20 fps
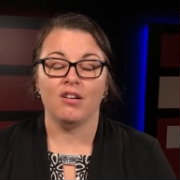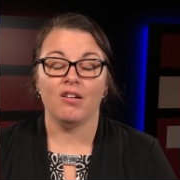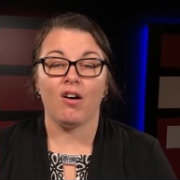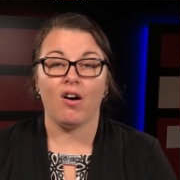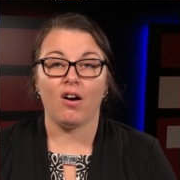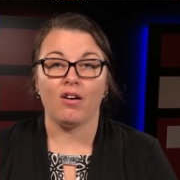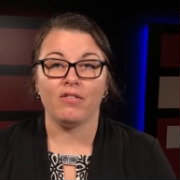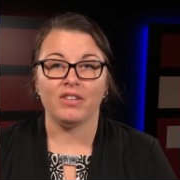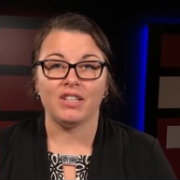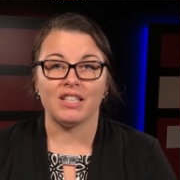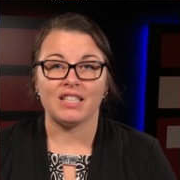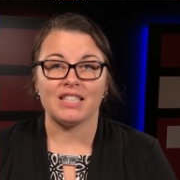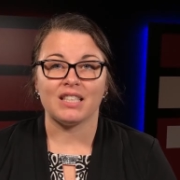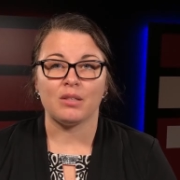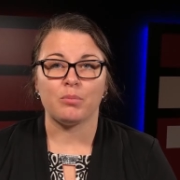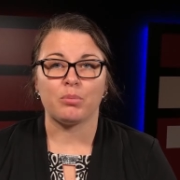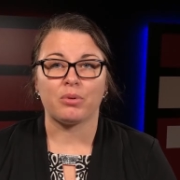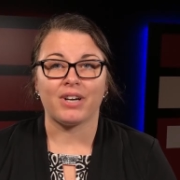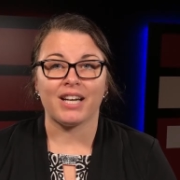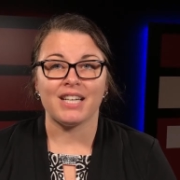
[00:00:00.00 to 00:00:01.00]

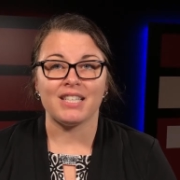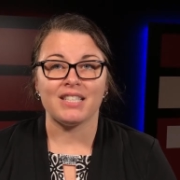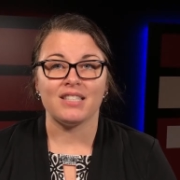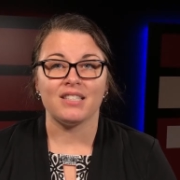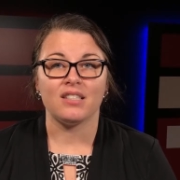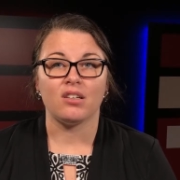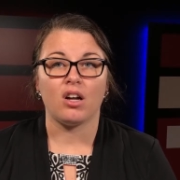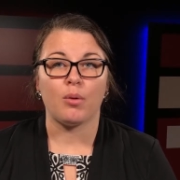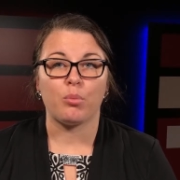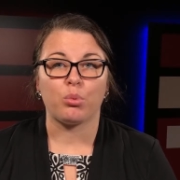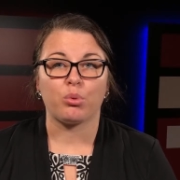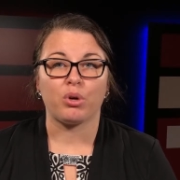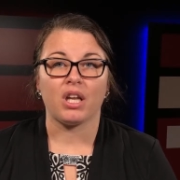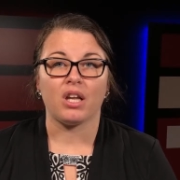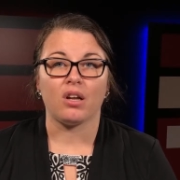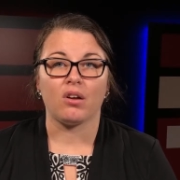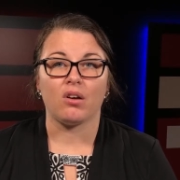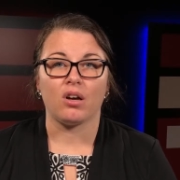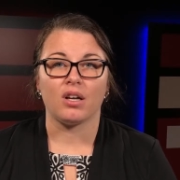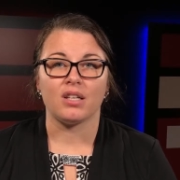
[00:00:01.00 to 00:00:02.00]
Obviously, prices and
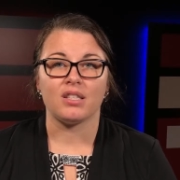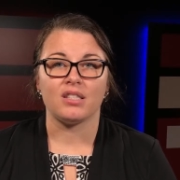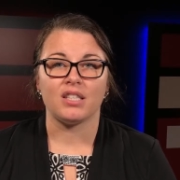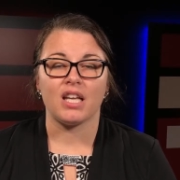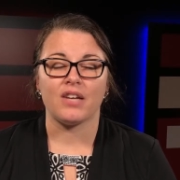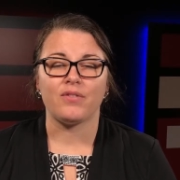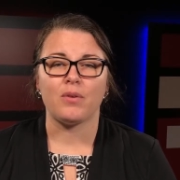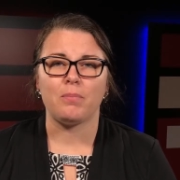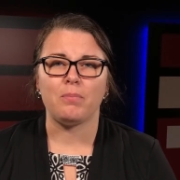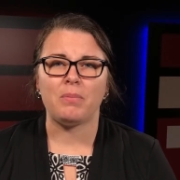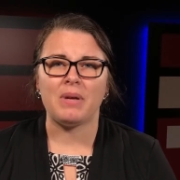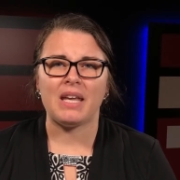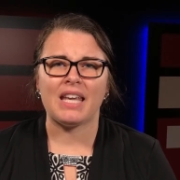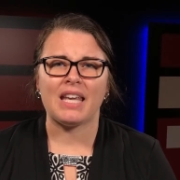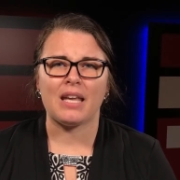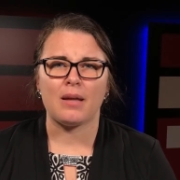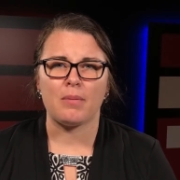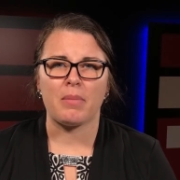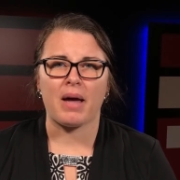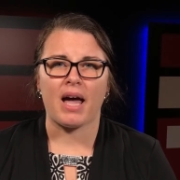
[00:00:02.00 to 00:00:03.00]
operating costs have a big
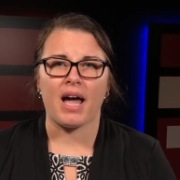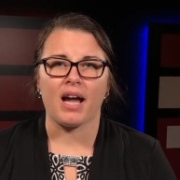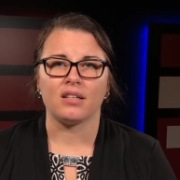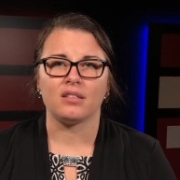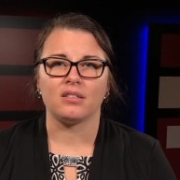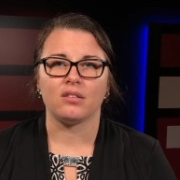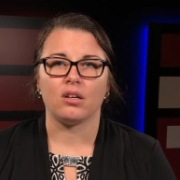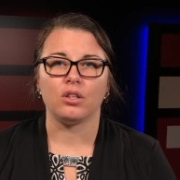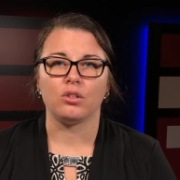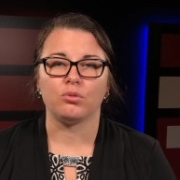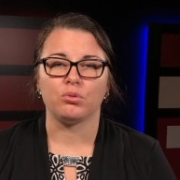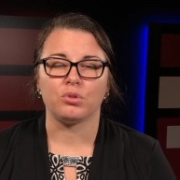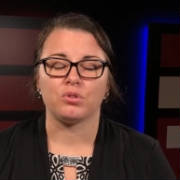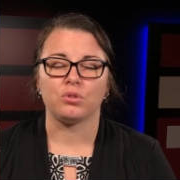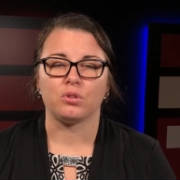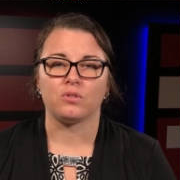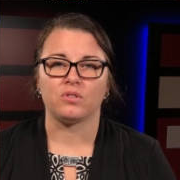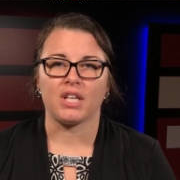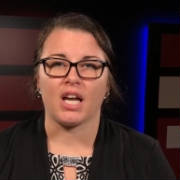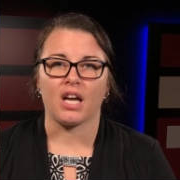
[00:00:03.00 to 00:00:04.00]
impact on the
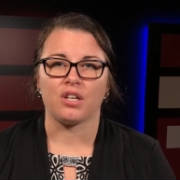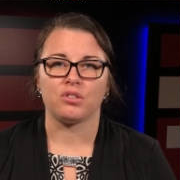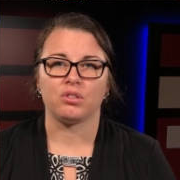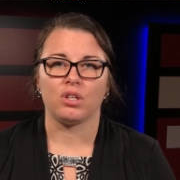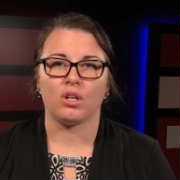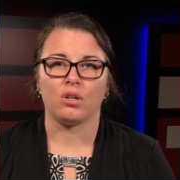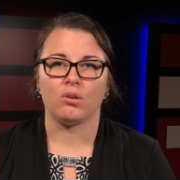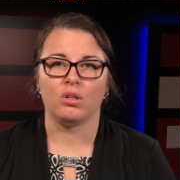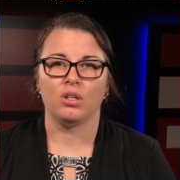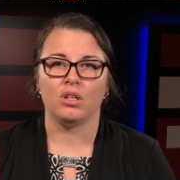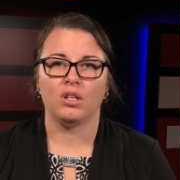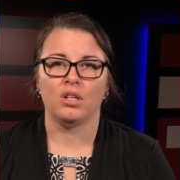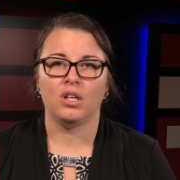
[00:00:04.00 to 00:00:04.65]
reserve's cash flow.